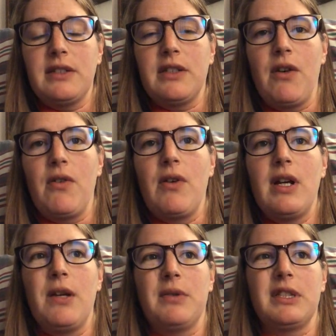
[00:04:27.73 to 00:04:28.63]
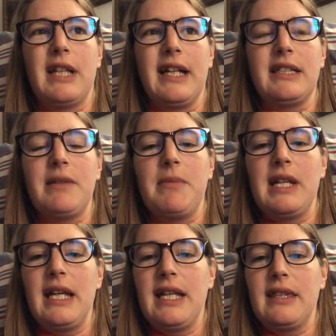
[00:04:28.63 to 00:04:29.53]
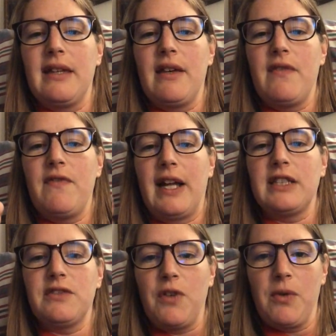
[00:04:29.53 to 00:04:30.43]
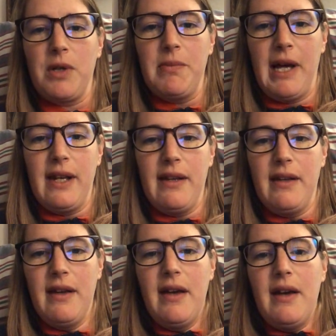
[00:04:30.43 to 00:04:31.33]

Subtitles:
So it was like somebody hit the fast forward button